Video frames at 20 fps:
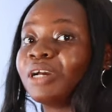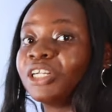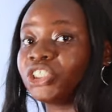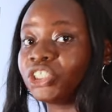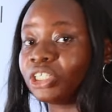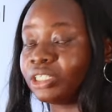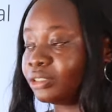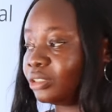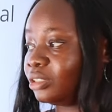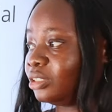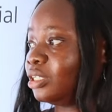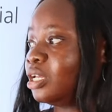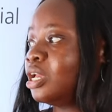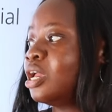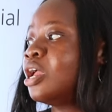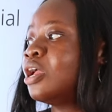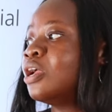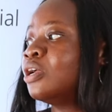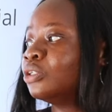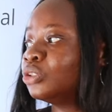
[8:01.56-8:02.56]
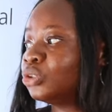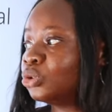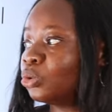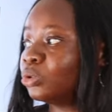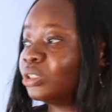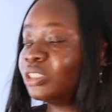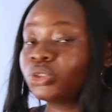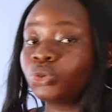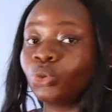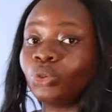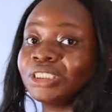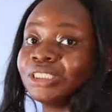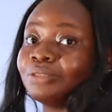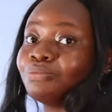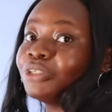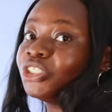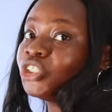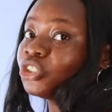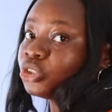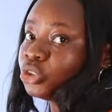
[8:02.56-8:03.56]
merchants. So this was the
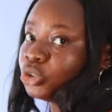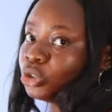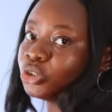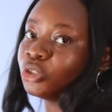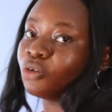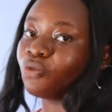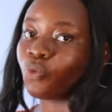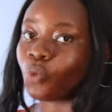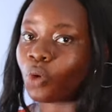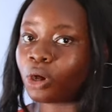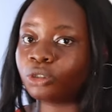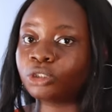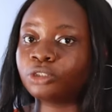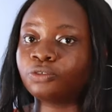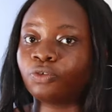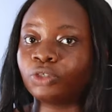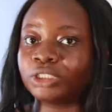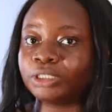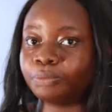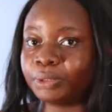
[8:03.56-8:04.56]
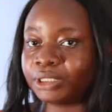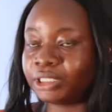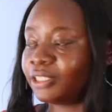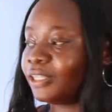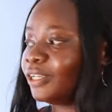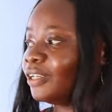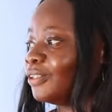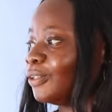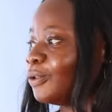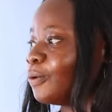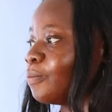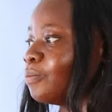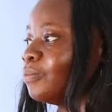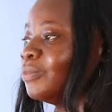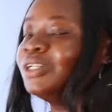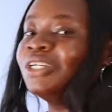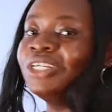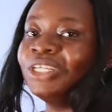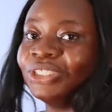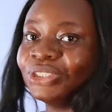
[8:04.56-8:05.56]
major source of wealth for the Benin Kingdom.
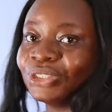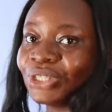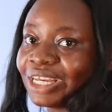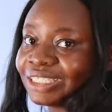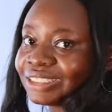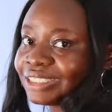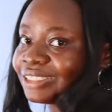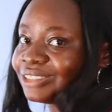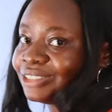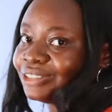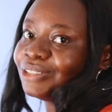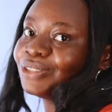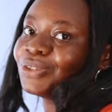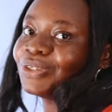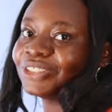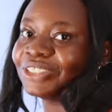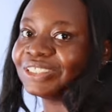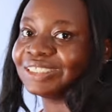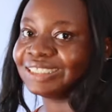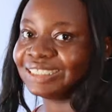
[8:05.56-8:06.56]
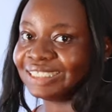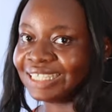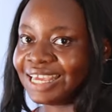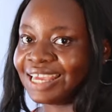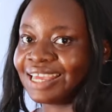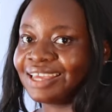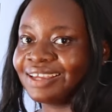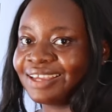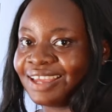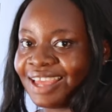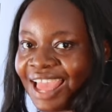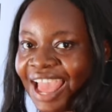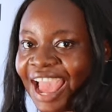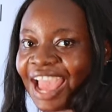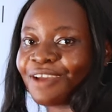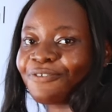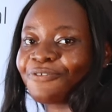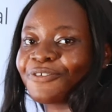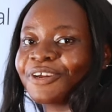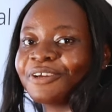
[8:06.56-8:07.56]
So the answer to this question is A,
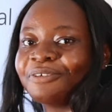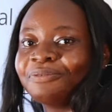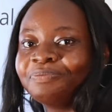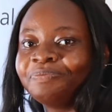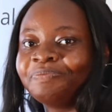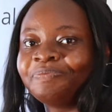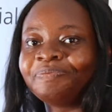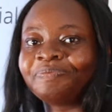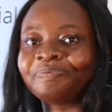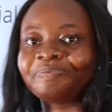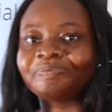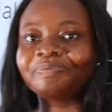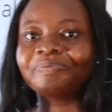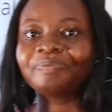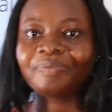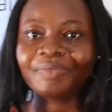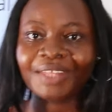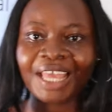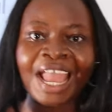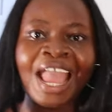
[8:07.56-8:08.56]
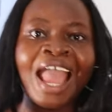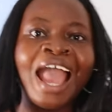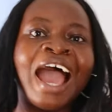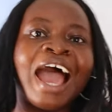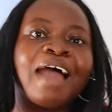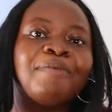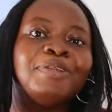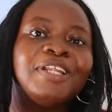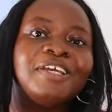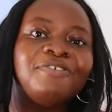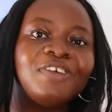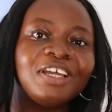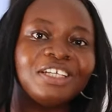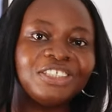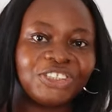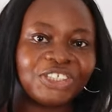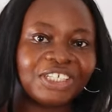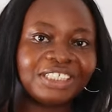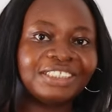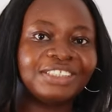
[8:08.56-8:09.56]
ivory. I believe you're
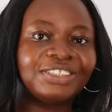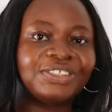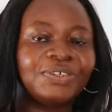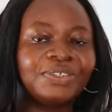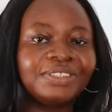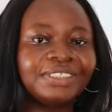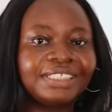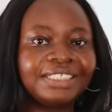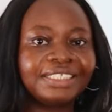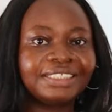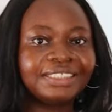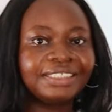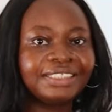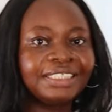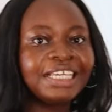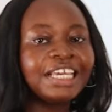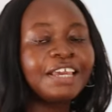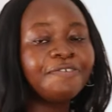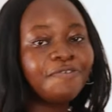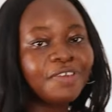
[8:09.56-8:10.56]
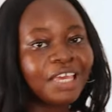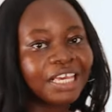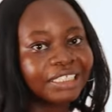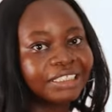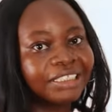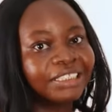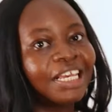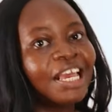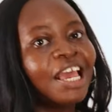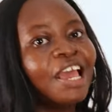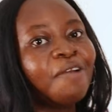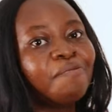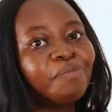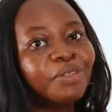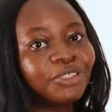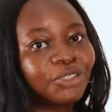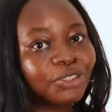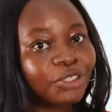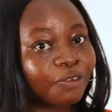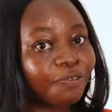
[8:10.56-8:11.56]
enjoying this content. If yes,
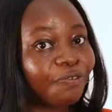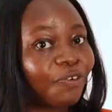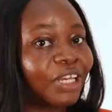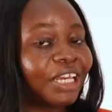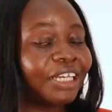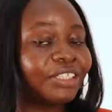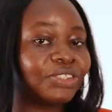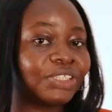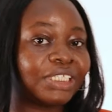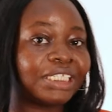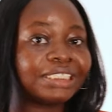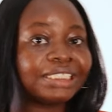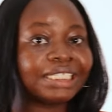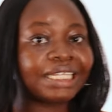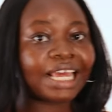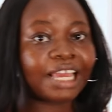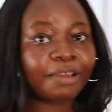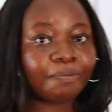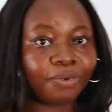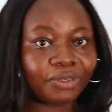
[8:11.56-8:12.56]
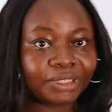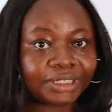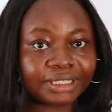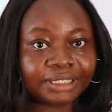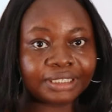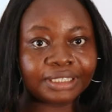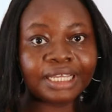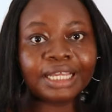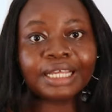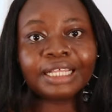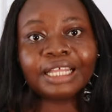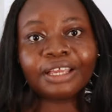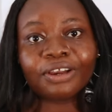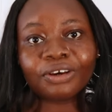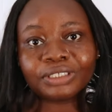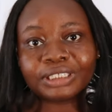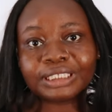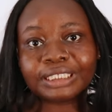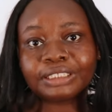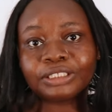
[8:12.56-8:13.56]
please do not forget to hit the like button,
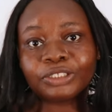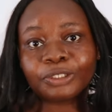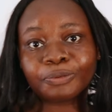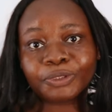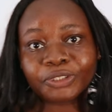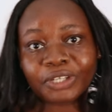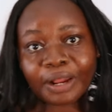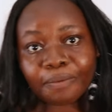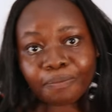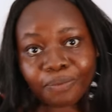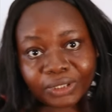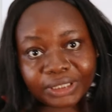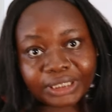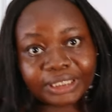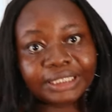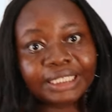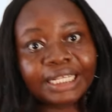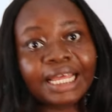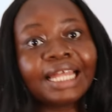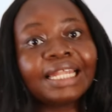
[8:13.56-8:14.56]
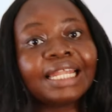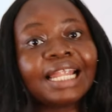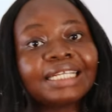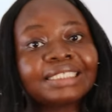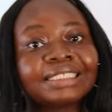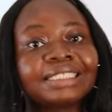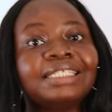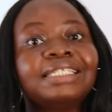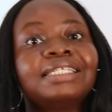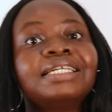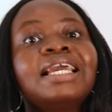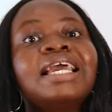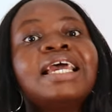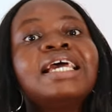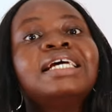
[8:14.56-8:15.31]
click on the subscribe button, and lastly,